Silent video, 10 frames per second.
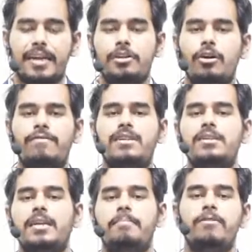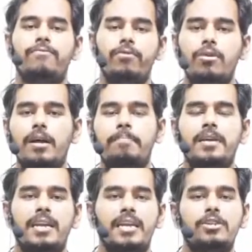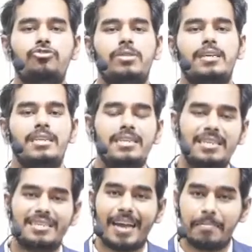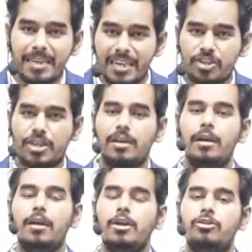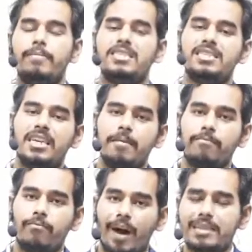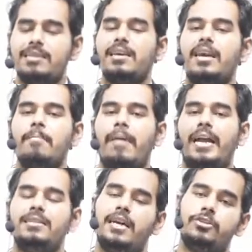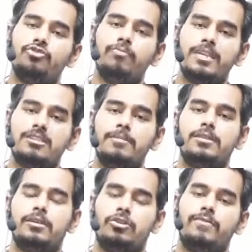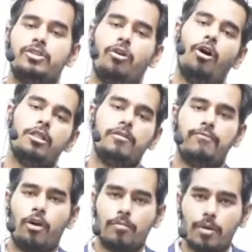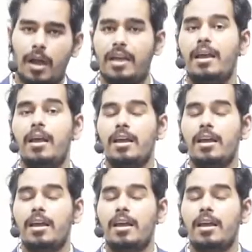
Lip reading: end of the day, before appearing into the NEET examination, you must keep one thing in mind, that you must be thorough with all the formula.